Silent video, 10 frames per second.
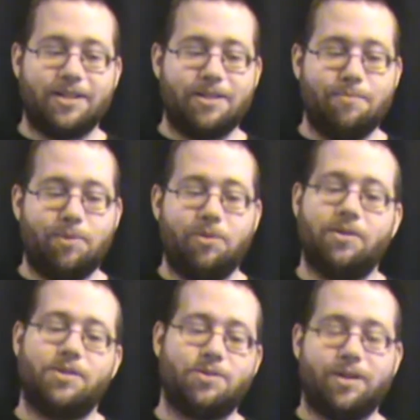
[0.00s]
It's
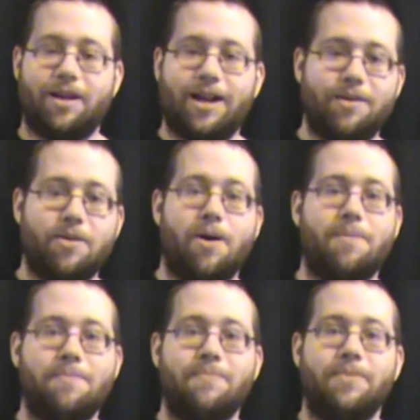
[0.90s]
simple. It's like kind of
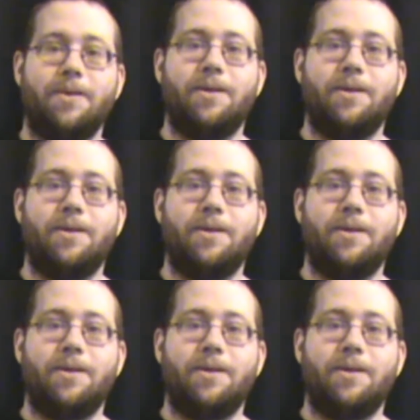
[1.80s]
dumb,